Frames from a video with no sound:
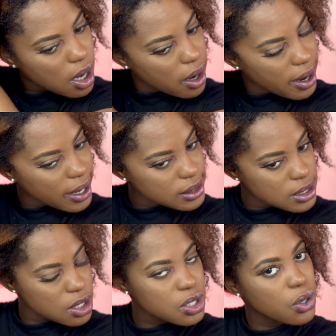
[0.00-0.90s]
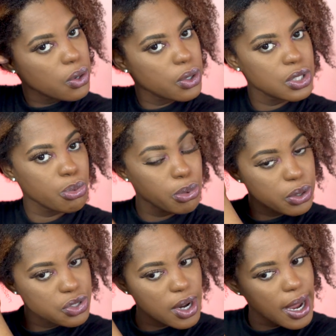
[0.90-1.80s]
Alright, so to
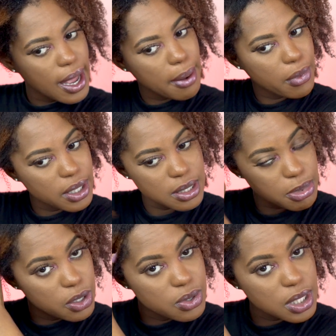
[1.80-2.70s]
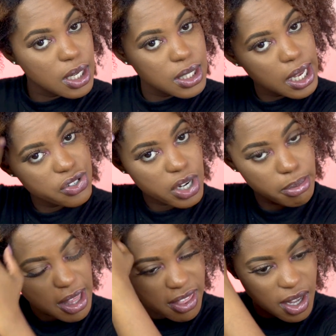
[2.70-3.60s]
blow dry, I'm going to be using the tension
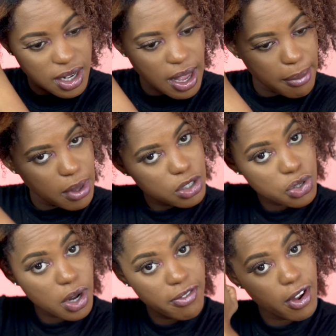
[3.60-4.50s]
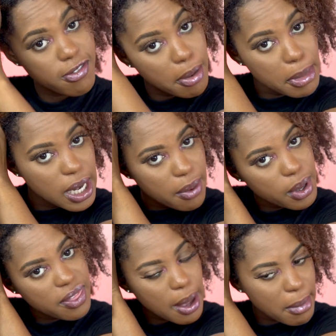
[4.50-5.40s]
method. I'm not sure if you're familiar
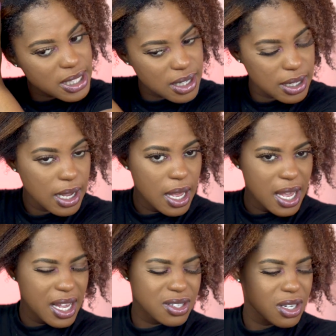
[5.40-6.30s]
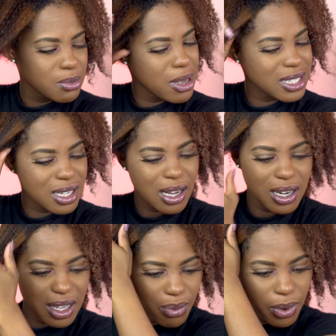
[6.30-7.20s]
with that method. It's just
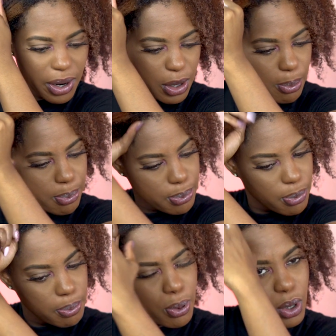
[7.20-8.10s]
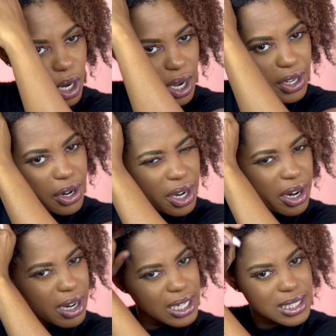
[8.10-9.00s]
basically where you pull on your
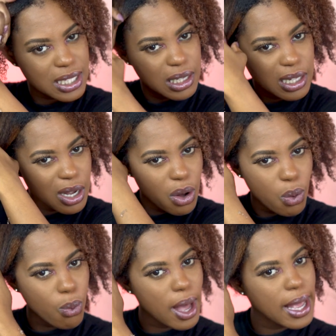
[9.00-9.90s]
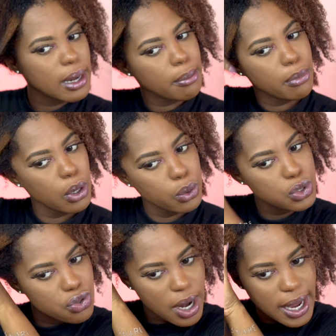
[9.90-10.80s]
hair a little while blow
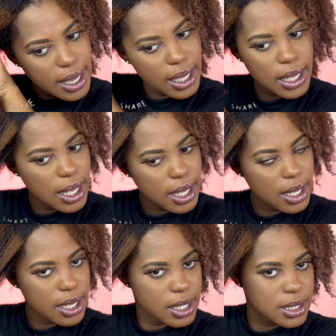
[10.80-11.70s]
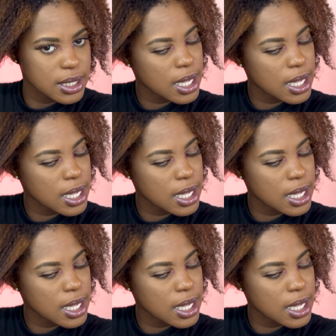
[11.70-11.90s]
drying it.